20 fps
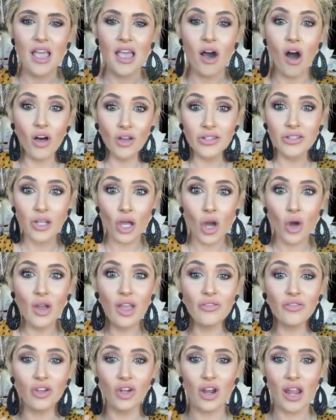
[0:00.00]
also
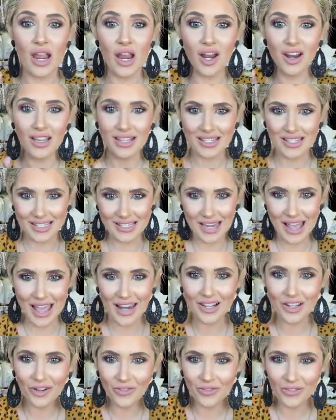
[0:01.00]
if your hair is
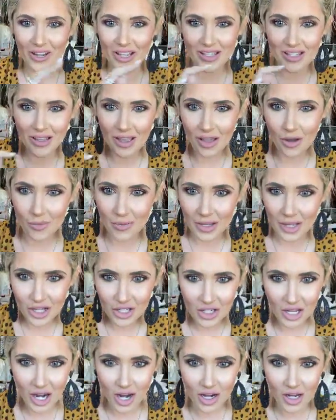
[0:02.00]
static or frizz oh my gosh
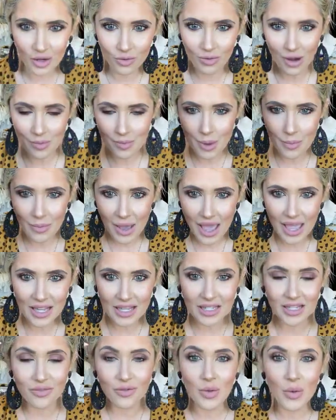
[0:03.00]
carrie you read my
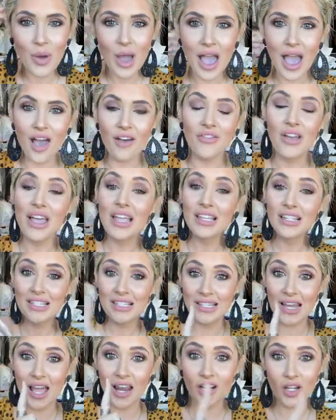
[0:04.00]
mind if you have
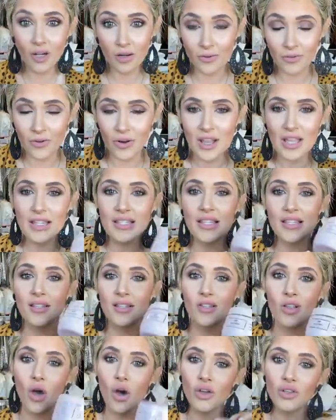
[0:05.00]
static or frizz this
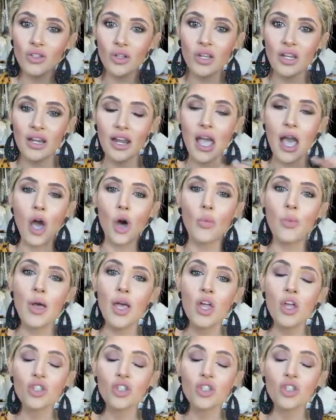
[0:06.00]
is also going to help